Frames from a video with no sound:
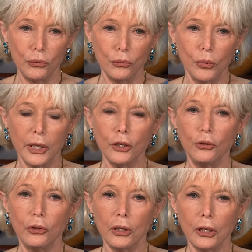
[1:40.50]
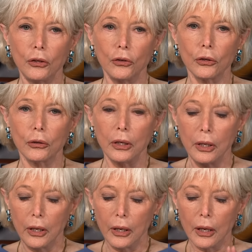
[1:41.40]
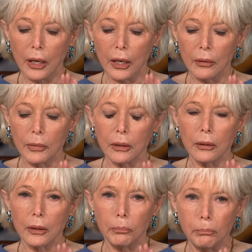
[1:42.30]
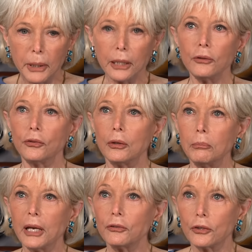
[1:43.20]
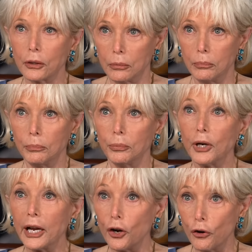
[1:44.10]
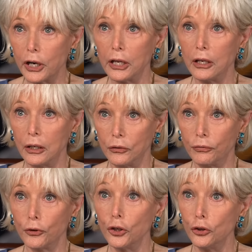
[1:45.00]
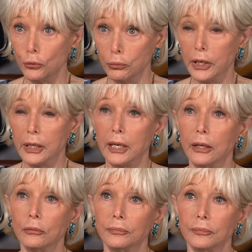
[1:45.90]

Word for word: you what you think your uh, the biggest domestic priority is for you right now.